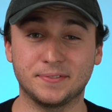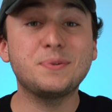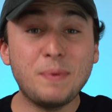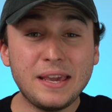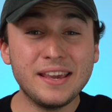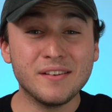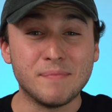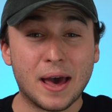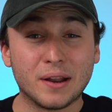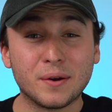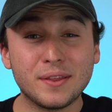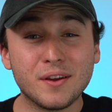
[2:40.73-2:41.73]
Speaking of
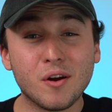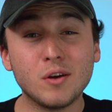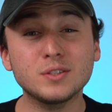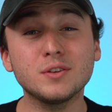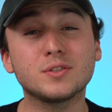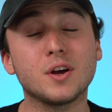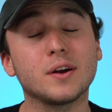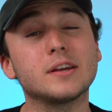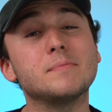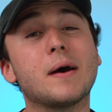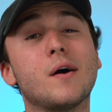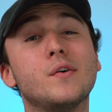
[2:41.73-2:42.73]
battery, they're also
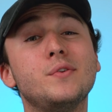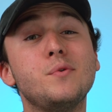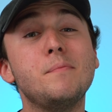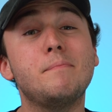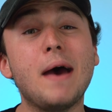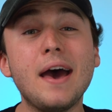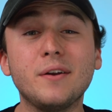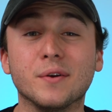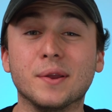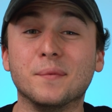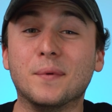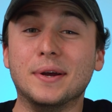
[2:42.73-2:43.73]
talking about a new
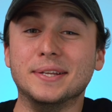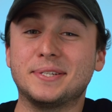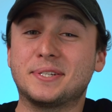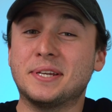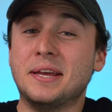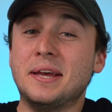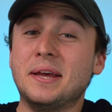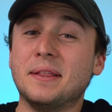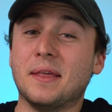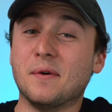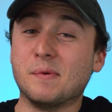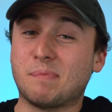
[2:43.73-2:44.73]
battery, which
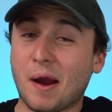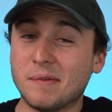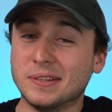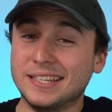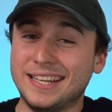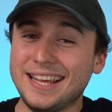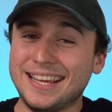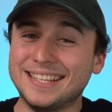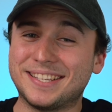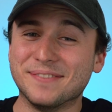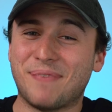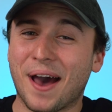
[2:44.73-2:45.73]
they would probably
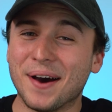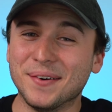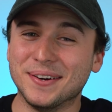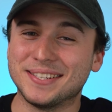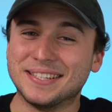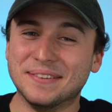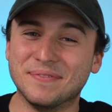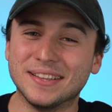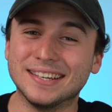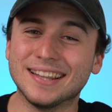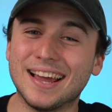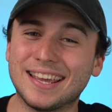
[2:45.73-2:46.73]
need to power
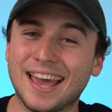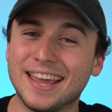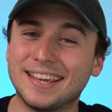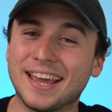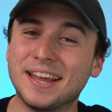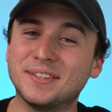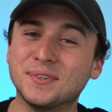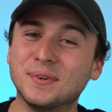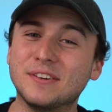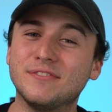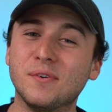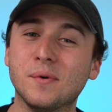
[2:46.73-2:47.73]
something like 8K
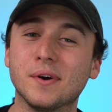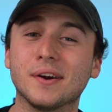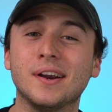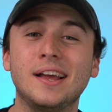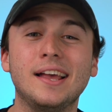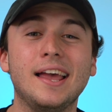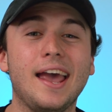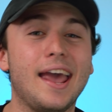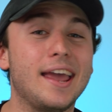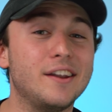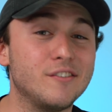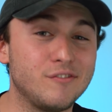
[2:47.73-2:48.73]
24
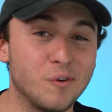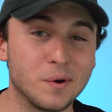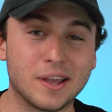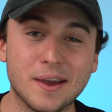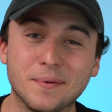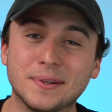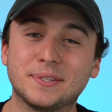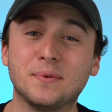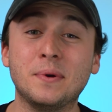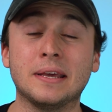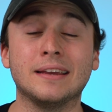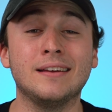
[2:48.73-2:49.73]
and 4K
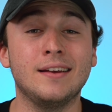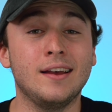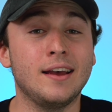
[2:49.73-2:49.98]
120.